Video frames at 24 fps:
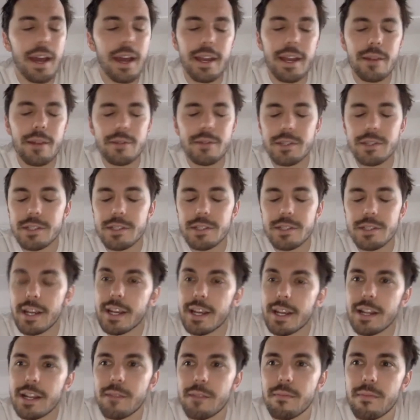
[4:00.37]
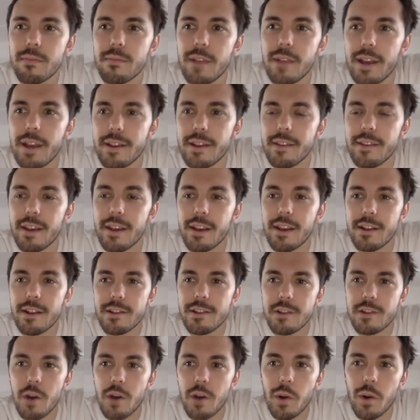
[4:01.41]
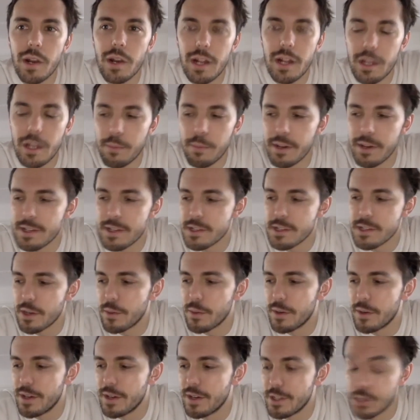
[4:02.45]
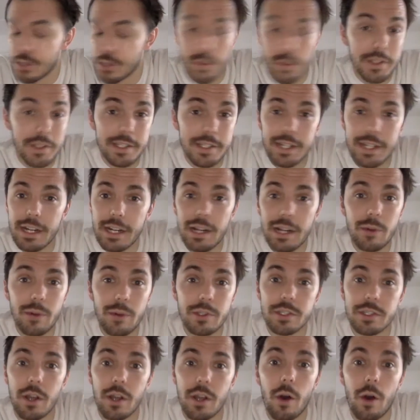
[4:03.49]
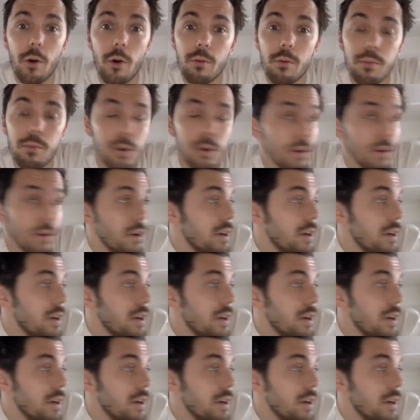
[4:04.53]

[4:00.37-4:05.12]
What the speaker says: and it was just taking its toll a little bit. So just wanted to get closer to home. But